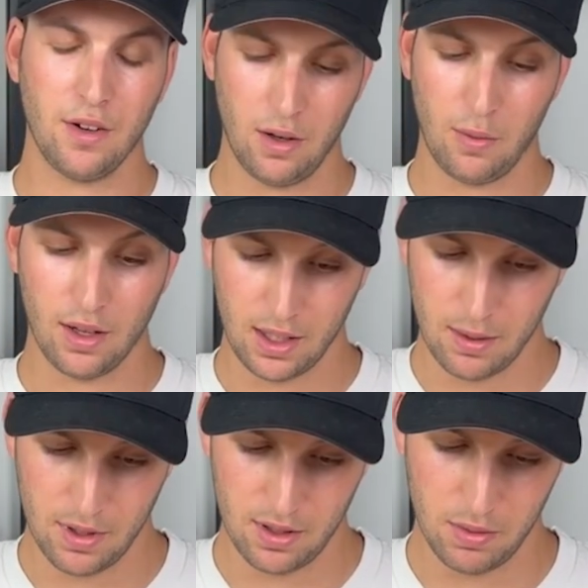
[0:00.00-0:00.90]
You're going to want to
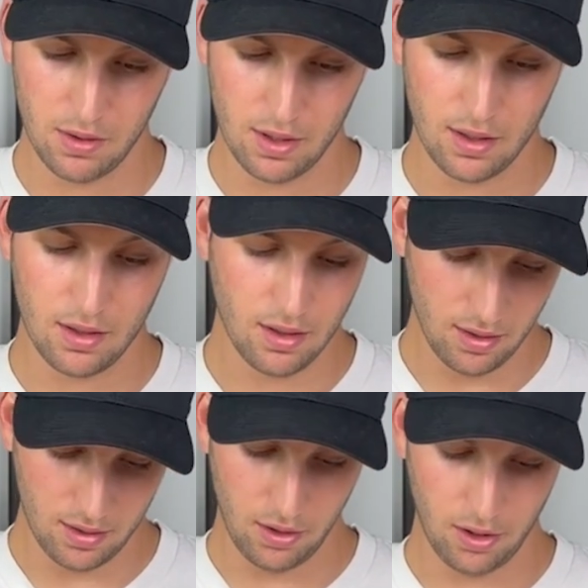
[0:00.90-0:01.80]
keep this muted
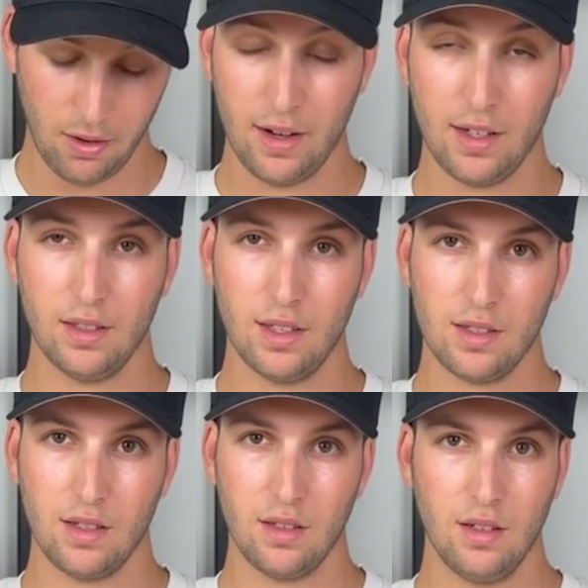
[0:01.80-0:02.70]
until you're ready to listen.